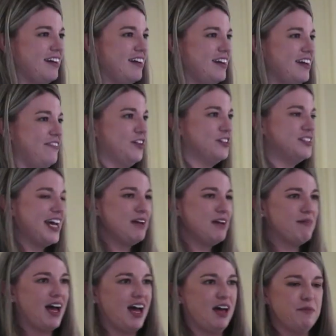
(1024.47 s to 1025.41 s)
if you'll take
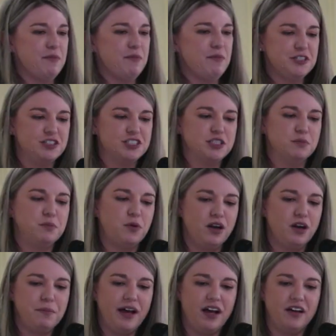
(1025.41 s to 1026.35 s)
my emotional
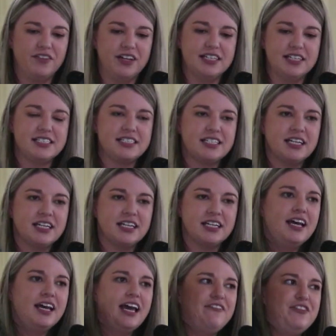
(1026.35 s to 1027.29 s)
support pelvis,
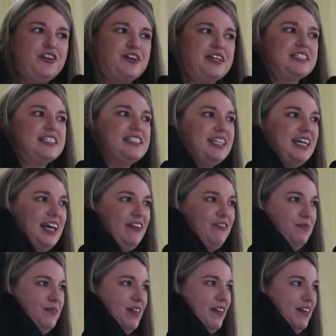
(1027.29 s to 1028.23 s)
if you can see
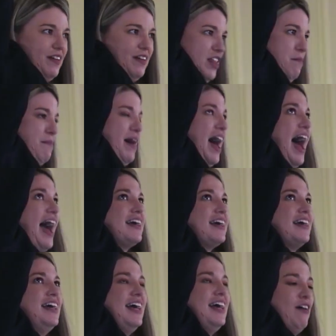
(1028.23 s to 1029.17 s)
from the back,
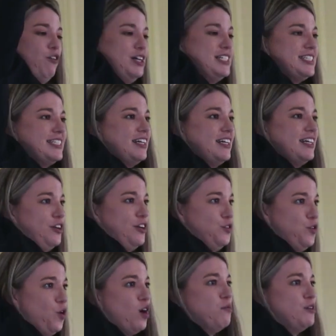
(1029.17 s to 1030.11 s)
if we sit on a
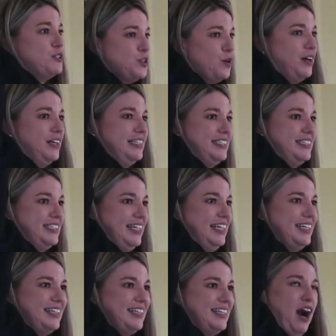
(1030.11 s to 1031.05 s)
normal toilet
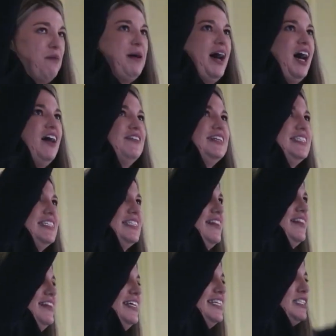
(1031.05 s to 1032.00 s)
seat, our pelvis is
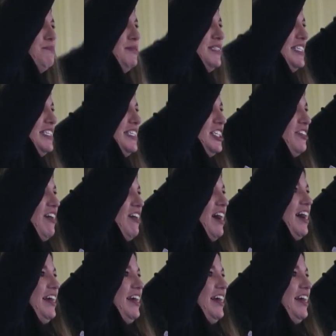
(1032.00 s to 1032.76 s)
in this position right